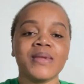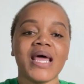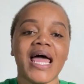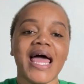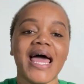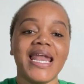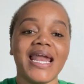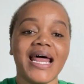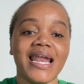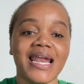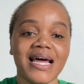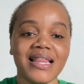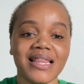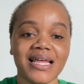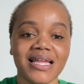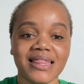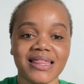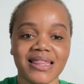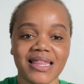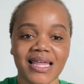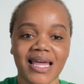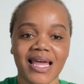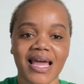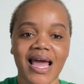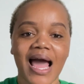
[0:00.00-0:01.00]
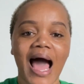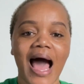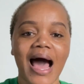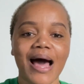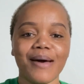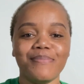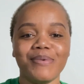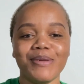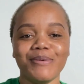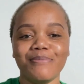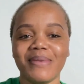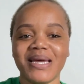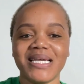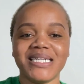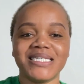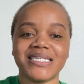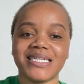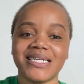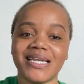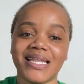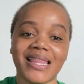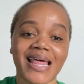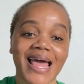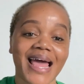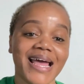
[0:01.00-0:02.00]
And another thing, hubby
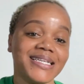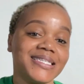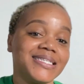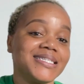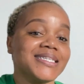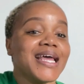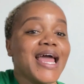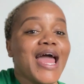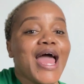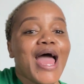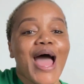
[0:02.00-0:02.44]
mentioned that